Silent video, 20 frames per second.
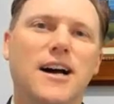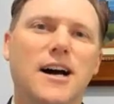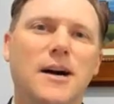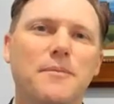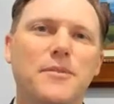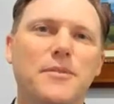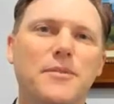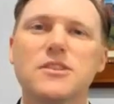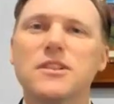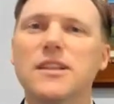
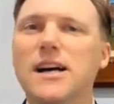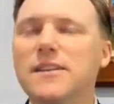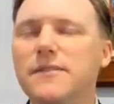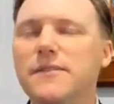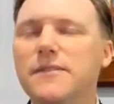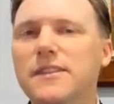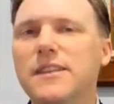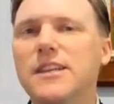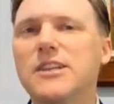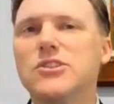There's a lot of
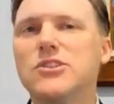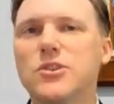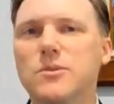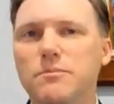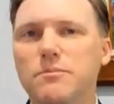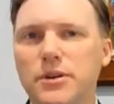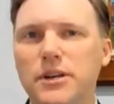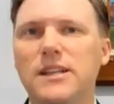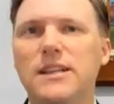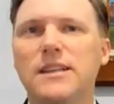different things you can
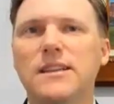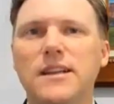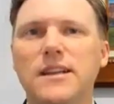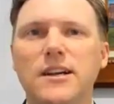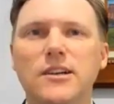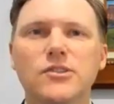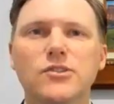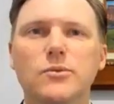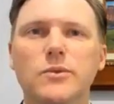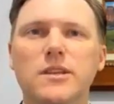put in there,
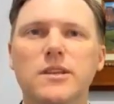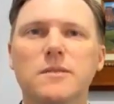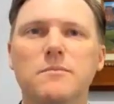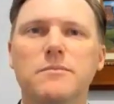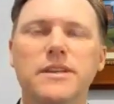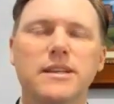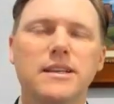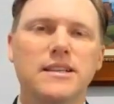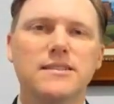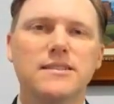so we can
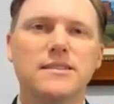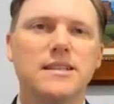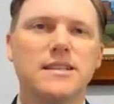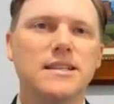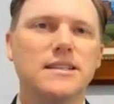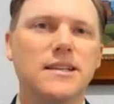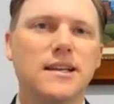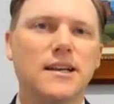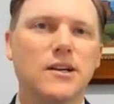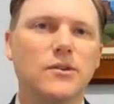be as
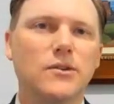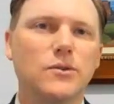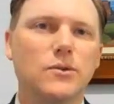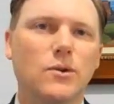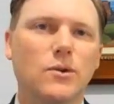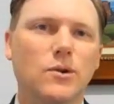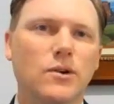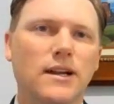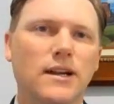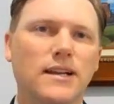detailed
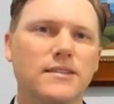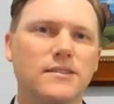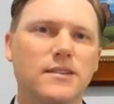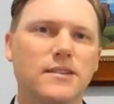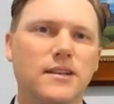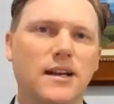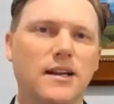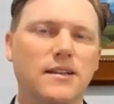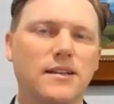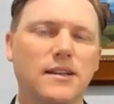or as
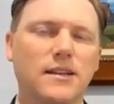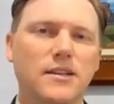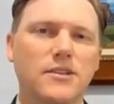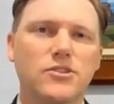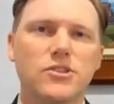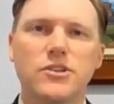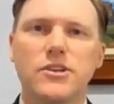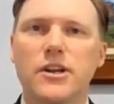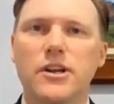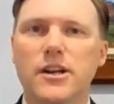
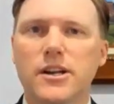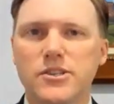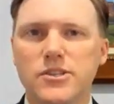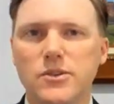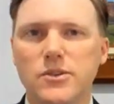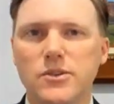generic as you